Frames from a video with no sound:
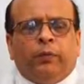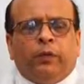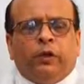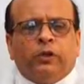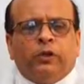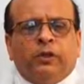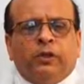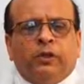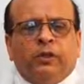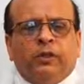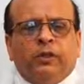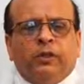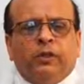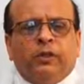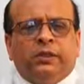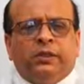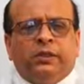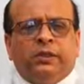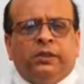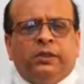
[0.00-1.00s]

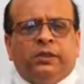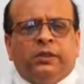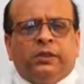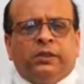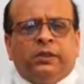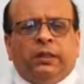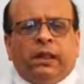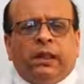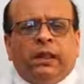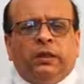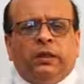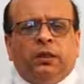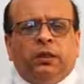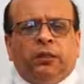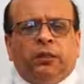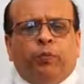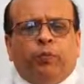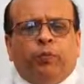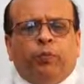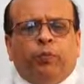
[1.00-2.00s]
prosthesis, then
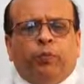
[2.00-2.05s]
you